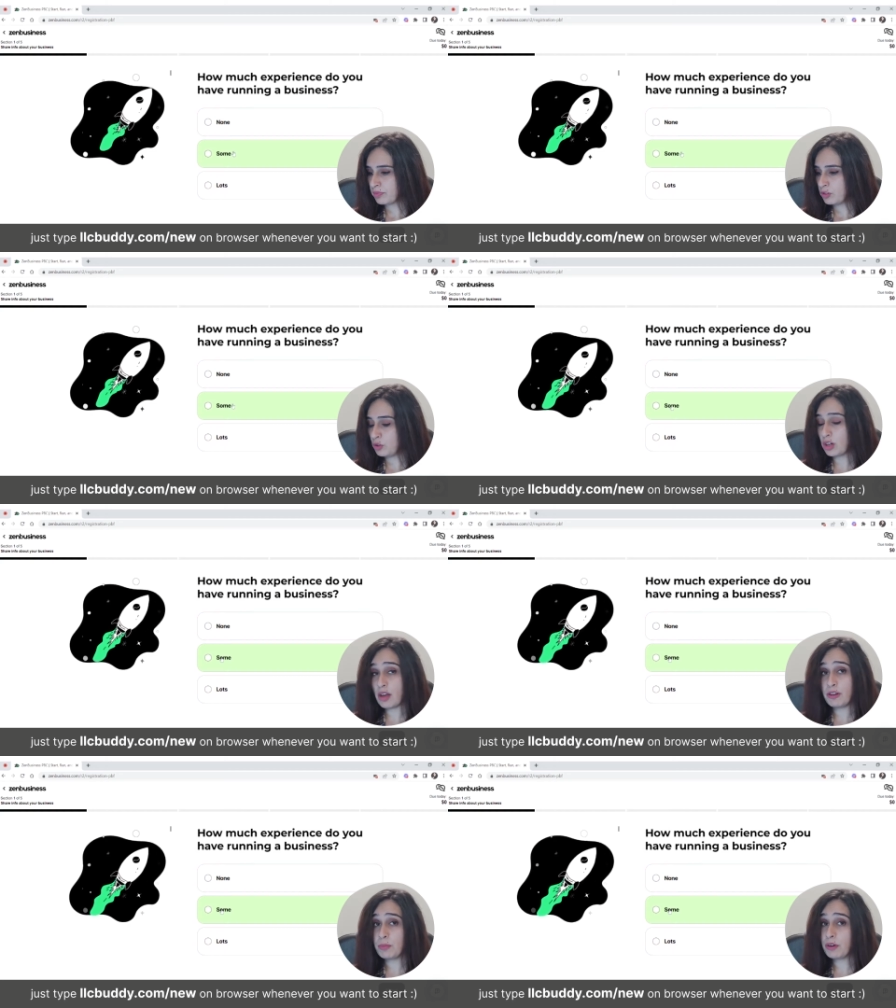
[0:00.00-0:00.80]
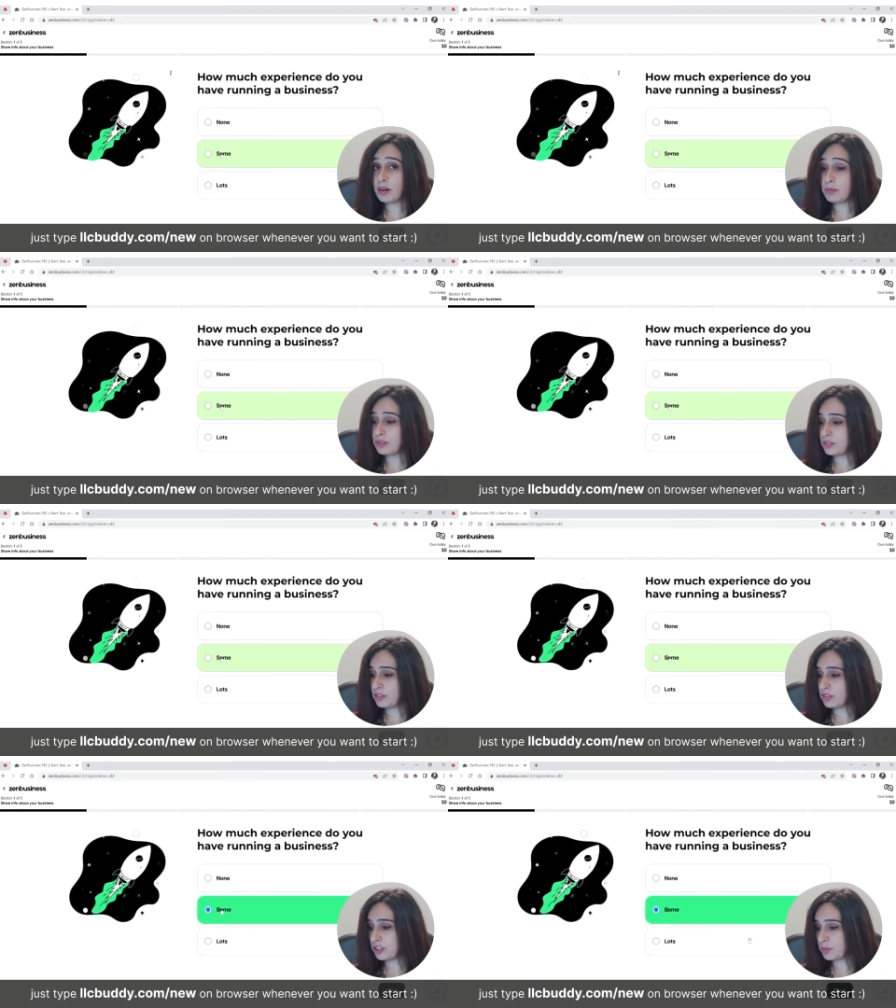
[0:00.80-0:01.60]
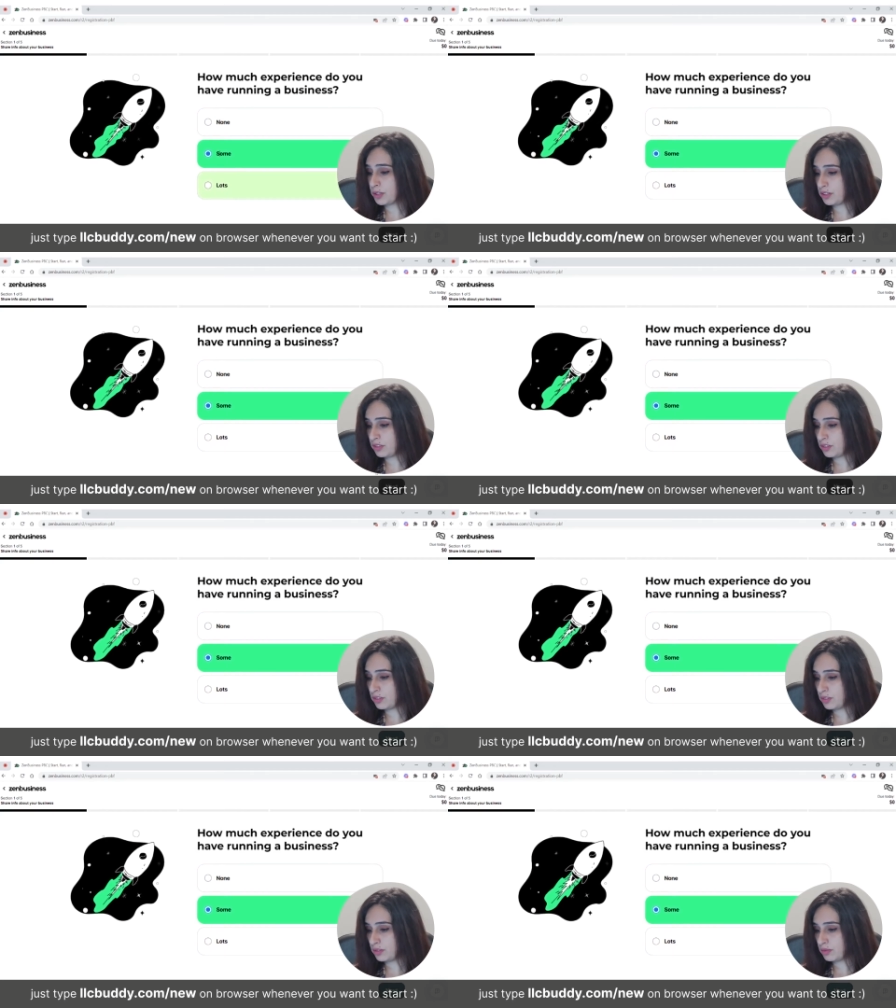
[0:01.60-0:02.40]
Do you have any prior business experience?